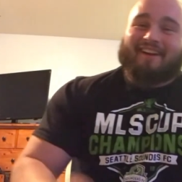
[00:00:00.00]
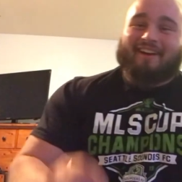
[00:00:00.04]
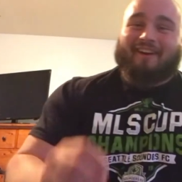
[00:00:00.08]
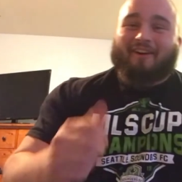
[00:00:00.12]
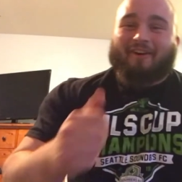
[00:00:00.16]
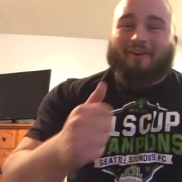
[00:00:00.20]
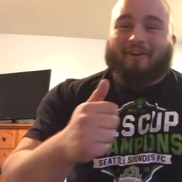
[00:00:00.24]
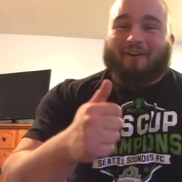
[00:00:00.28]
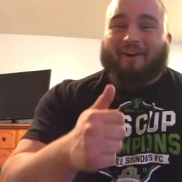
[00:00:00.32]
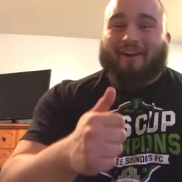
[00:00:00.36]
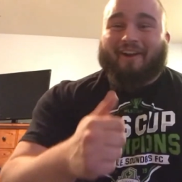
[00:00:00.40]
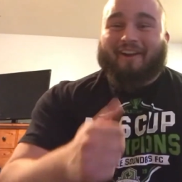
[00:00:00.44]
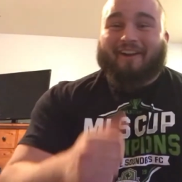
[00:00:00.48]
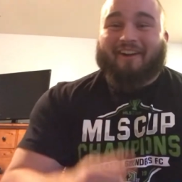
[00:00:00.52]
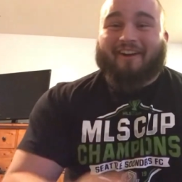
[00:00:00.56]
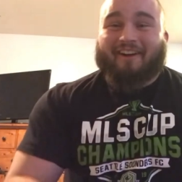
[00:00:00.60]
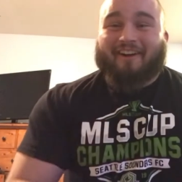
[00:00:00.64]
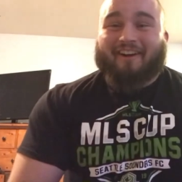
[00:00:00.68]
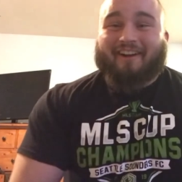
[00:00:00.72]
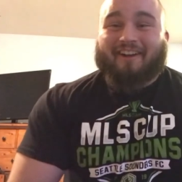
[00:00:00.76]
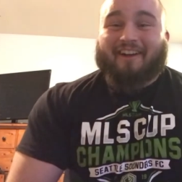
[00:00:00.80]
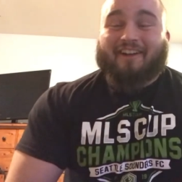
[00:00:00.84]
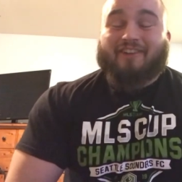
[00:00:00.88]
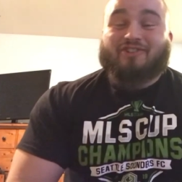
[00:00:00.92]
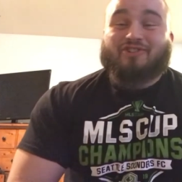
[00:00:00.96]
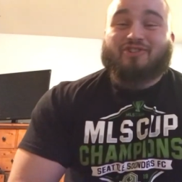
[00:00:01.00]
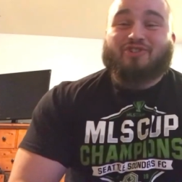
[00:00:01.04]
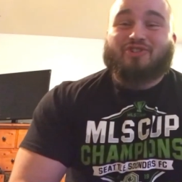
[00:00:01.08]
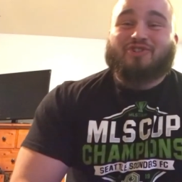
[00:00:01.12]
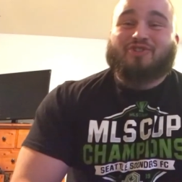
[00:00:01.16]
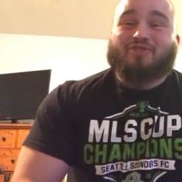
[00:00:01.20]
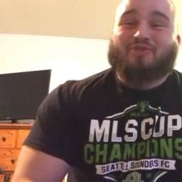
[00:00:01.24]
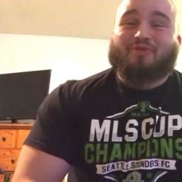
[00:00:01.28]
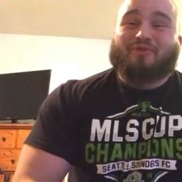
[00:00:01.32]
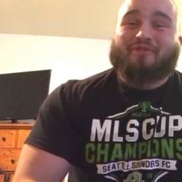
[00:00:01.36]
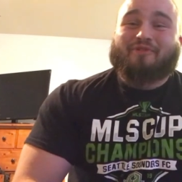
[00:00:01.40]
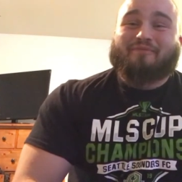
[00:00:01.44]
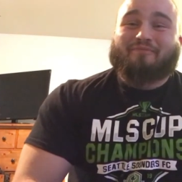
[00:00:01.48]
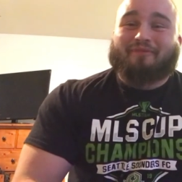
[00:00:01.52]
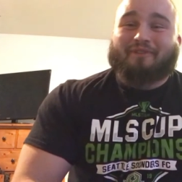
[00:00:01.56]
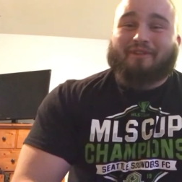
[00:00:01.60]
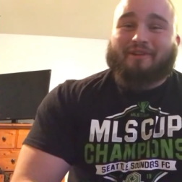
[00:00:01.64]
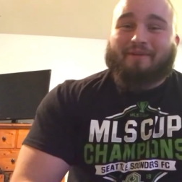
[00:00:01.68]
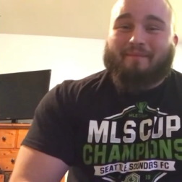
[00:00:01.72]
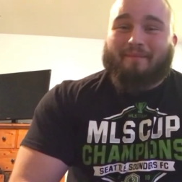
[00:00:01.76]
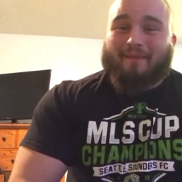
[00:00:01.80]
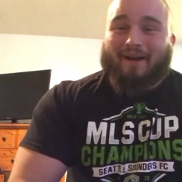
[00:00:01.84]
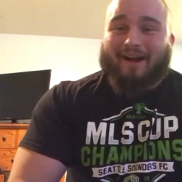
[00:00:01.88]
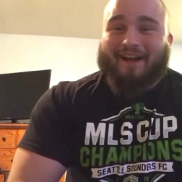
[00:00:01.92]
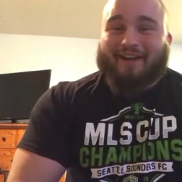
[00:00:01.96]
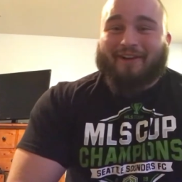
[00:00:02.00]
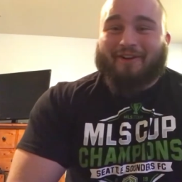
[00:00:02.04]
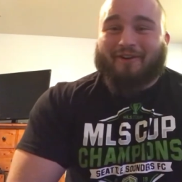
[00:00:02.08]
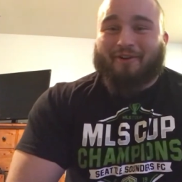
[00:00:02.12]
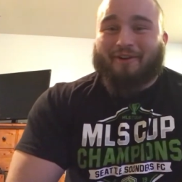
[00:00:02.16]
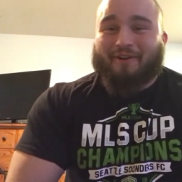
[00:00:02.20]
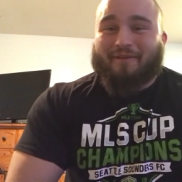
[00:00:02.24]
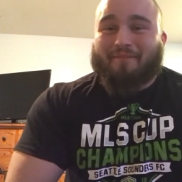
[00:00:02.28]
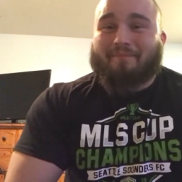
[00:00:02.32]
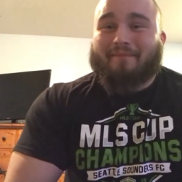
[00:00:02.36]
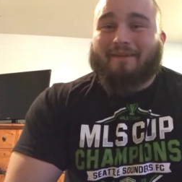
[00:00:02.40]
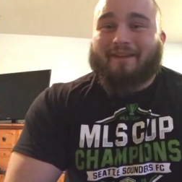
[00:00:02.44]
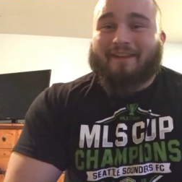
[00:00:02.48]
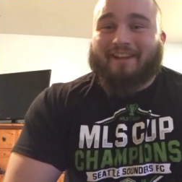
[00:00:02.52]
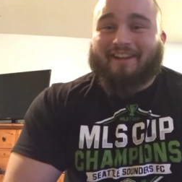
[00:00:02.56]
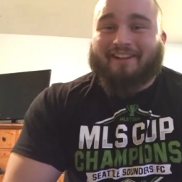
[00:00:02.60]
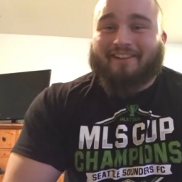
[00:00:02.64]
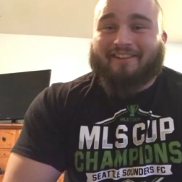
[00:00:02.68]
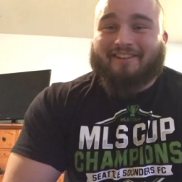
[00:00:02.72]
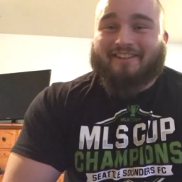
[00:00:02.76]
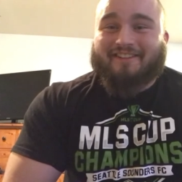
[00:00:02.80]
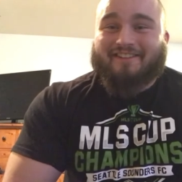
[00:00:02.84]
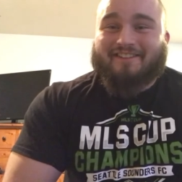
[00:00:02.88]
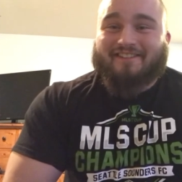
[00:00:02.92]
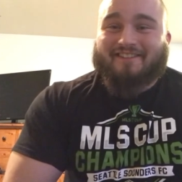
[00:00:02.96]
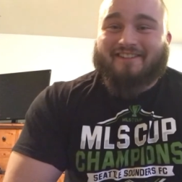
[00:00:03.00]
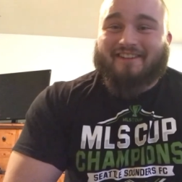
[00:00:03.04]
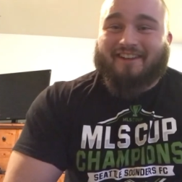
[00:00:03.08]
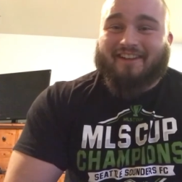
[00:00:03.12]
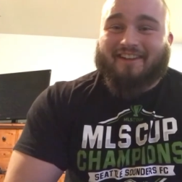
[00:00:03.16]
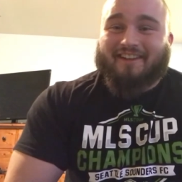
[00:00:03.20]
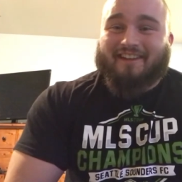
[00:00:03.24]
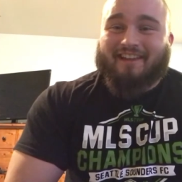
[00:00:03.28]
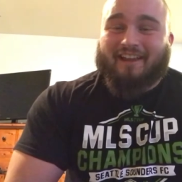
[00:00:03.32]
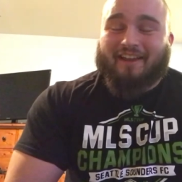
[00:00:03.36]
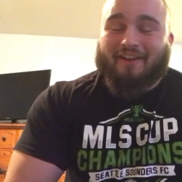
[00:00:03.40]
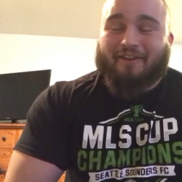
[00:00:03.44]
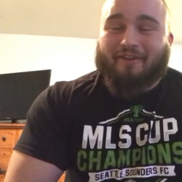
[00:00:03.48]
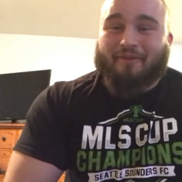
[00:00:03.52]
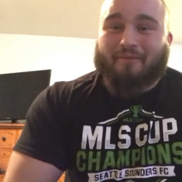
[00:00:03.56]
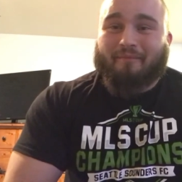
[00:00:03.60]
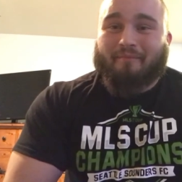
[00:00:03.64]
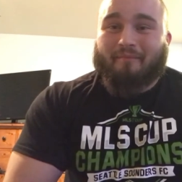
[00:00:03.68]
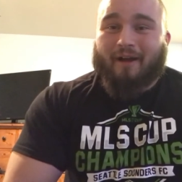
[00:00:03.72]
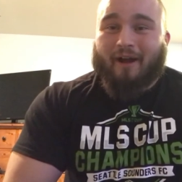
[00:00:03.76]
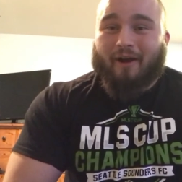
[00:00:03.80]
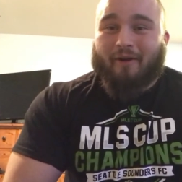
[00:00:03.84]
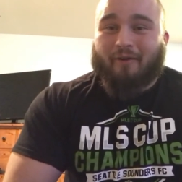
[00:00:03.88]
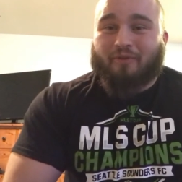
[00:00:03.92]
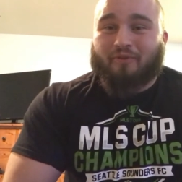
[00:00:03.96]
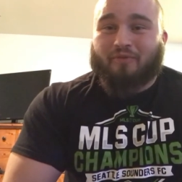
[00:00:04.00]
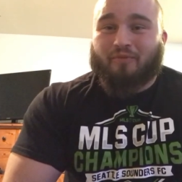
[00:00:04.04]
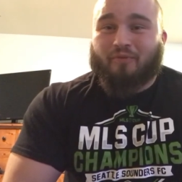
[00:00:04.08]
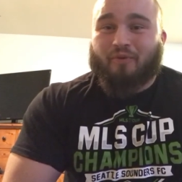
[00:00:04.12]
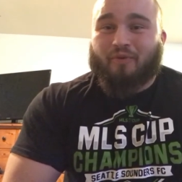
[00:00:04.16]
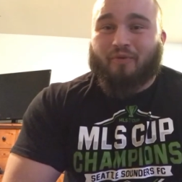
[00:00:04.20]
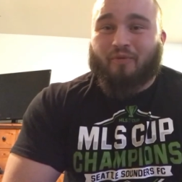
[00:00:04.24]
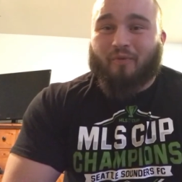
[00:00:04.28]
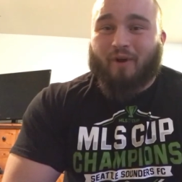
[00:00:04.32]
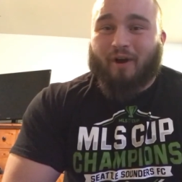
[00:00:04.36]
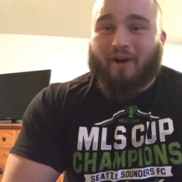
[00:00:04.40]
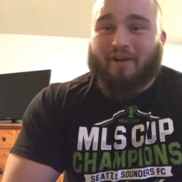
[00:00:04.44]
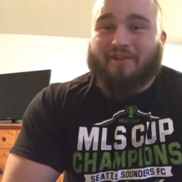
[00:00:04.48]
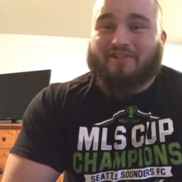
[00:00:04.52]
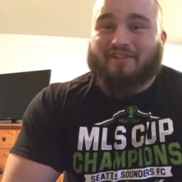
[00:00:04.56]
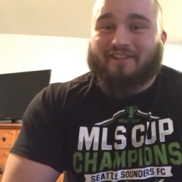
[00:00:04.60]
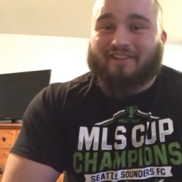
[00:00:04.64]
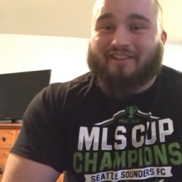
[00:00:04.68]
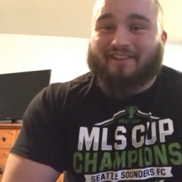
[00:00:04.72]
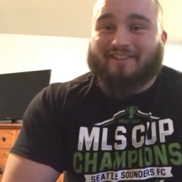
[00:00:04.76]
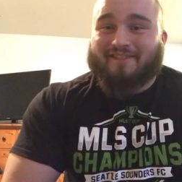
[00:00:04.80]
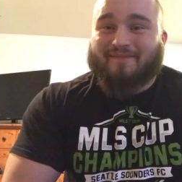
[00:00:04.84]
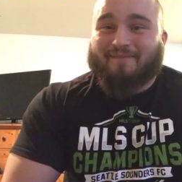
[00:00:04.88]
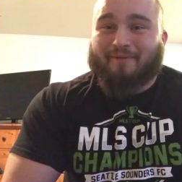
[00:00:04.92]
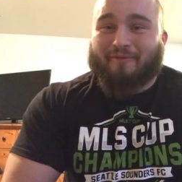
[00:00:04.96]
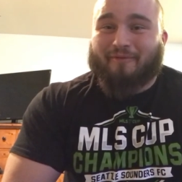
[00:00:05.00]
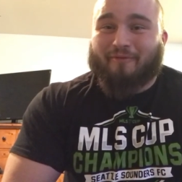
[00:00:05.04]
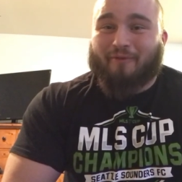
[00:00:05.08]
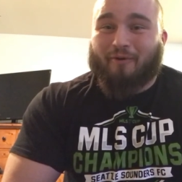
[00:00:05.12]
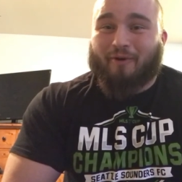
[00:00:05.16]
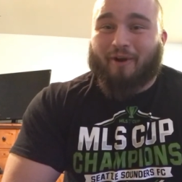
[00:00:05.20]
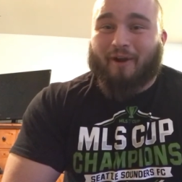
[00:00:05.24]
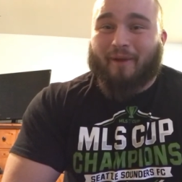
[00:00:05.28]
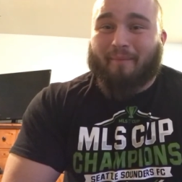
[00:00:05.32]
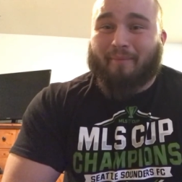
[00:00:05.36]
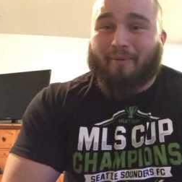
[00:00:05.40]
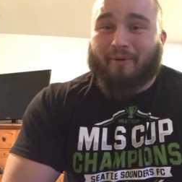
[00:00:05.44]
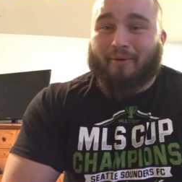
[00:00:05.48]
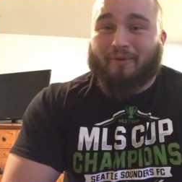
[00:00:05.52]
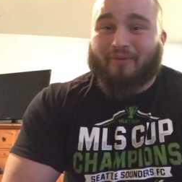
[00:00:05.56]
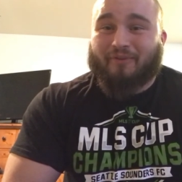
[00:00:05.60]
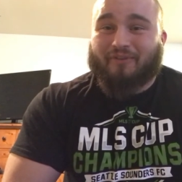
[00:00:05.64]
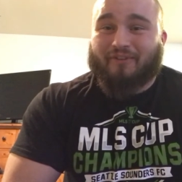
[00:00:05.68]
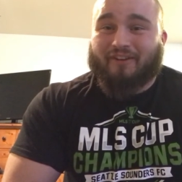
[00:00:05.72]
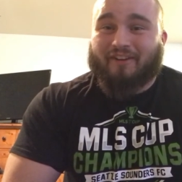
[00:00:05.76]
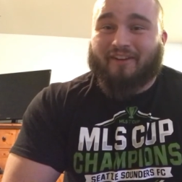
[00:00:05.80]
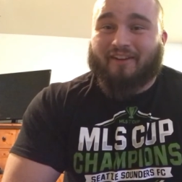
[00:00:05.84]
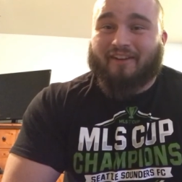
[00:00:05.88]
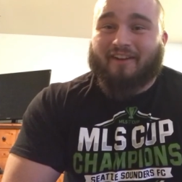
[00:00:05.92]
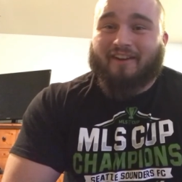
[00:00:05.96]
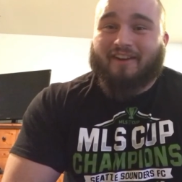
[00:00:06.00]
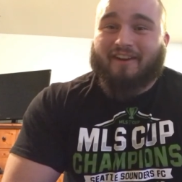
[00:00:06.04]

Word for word: All right, uh, extremely minor and meaningless addendum. I was rewatching this before I post it.